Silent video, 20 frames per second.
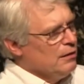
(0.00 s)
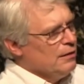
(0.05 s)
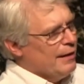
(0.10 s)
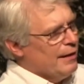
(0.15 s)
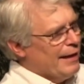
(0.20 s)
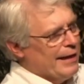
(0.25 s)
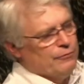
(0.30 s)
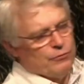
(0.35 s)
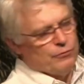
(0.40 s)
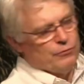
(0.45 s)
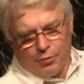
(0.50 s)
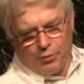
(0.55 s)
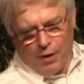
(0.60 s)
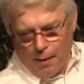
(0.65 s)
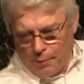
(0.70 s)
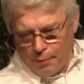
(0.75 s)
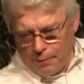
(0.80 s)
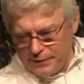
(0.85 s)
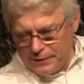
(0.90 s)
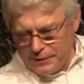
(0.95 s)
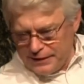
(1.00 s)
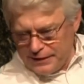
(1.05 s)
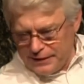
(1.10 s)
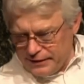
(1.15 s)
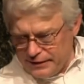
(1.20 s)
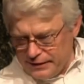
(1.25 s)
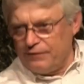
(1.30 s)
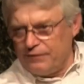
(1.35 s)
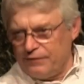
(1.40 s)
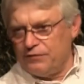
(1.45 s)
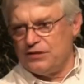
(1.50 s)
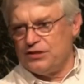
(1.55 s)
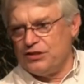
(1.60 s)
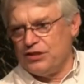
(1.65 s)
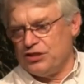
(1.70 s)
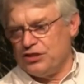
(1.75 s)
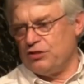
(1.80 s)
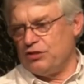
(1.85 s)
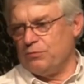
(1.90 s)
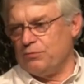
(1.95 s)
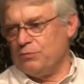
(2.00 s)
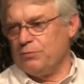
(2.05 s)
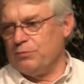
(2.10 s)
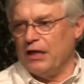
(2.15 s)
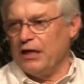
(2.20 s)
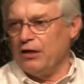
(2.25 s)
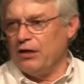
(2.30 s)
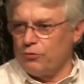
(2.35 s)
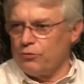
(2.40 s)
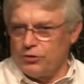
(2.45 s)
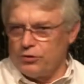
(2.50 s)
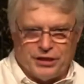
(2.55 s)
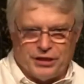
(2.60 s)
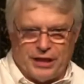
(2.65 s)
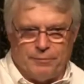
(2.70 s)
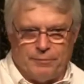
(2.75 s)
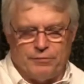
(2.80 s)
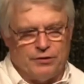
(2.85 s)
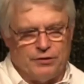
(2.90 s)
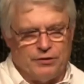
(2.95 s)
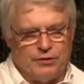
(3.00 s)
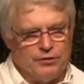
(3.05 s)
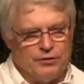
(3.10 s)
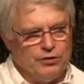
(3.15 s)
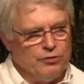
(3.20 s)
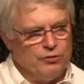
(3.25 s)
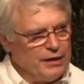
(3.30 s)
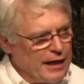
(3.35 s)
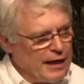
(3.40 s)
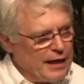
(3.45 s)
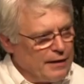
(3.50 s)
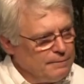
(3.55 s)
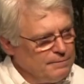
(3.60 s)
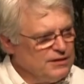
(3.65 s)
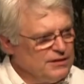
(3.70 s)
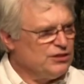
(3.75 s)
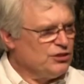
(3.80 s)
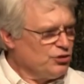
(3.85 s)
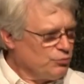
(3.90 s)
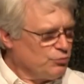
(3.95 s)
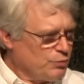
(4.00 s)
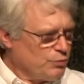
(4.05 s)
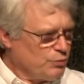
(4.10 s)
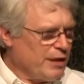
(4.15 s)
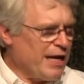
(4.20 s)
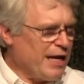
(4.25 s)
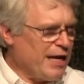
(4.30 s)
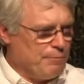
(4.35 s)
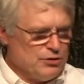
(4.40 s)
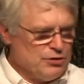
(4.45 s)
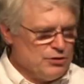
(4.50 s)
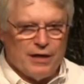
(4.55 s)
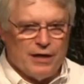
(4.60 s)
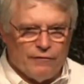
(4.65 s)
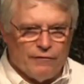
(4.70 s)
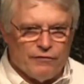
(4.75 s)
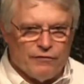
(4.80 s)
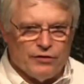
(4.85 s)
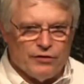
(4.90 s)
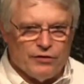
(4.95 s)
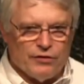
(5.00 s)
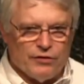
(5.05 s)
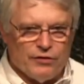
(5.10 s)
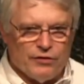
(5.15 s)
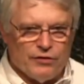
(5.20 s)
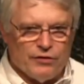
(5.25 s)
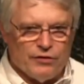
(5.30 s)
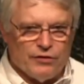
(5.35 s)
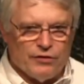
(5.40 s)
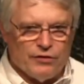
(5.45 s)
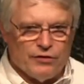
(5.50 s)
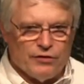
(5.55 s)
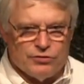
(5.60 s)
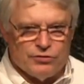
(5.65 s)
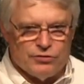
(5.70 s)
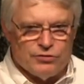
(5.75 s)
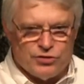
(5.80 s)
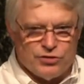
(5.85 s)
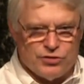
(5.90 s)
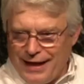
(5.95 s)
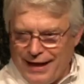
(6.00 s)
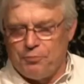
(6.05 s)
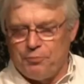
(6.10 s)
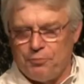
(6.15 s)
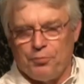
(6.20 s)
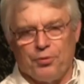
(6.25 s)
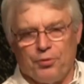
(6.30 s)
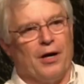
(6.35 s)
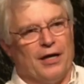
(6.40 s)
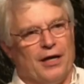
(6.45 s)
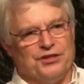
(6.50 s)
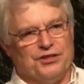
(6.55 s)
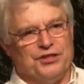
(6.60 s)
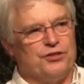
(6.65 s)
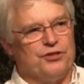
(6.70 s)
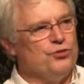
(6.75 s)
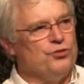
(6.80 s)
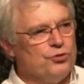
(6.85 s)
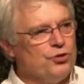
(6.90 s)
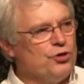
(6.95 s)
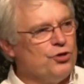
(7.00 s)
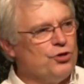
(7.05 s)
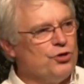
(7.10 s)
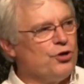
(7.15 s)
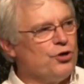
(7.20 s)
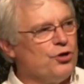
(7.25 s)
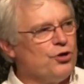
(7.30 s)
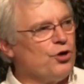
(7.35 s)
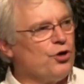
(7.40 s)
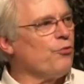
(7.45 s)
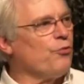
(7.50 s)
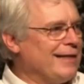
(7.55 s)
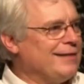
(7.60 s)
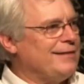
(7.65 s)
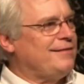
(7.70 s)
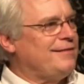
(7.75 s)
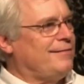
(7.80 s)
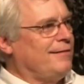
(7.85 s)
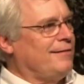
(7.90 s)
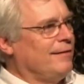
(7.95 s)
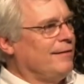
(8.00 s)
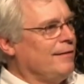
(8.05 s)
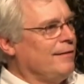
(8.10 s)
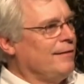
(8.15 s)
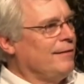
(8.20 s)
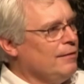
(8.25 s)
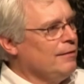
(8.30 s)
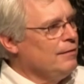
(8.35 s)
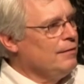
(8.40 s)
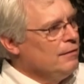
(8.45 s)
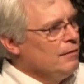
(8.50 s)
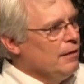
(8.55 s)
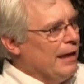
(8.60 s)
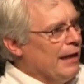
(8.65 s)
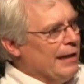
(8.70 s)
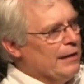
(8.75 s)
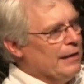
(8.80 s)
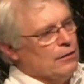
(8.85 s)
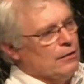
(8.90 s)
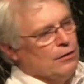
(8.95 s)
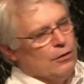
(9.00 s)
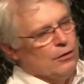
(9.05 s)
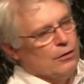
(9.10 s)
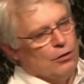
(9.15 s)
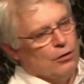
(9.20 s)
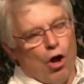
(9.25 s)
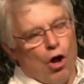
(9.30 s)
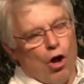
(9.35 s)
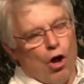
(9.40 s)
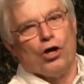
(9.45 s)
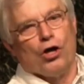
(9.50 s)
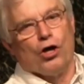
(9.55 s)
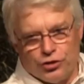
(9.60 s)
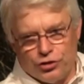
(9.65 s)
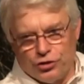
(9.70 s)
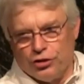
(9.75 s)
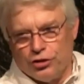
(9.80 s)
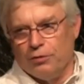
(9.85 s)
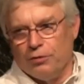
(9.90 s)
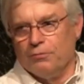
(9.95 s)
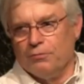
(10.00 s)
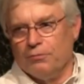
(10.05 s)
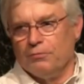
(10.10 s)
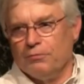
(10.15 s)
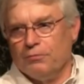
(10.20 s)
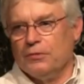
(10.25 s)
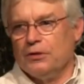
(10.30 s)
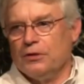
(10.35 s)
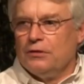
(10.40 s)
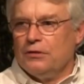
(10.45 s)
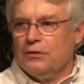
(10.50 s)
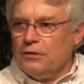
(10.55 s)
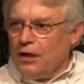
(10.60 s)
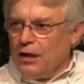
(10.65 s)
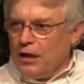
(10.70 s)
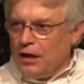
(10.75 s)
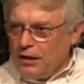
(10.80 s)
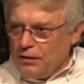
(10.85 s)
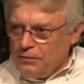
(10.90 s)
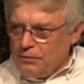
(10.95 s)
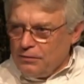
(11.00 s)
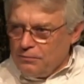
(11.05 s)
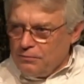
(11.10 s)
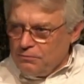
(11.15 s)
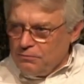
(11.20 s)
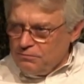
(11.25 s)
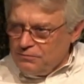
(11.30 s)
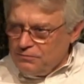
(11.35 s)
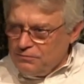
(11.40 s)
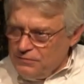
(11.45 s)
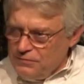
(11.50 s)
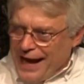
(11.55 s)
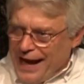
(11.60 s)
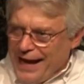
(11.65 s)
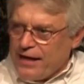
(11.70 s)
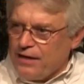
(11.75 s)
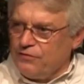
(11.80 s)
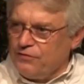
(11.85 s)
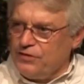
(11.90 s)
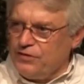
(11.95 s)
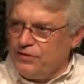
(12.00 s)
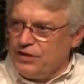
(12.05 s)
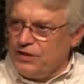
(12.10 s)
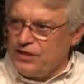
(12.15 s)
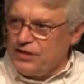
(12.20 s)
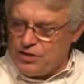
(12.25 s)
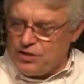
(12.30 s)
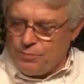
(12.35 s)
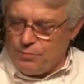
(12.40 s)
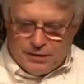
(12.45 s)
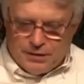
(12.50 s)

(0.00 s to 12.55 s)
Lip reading: And it will probably leave the system in a worse shape than you began. This is what happens whenever you start a project to correct a long-term lack of discipline.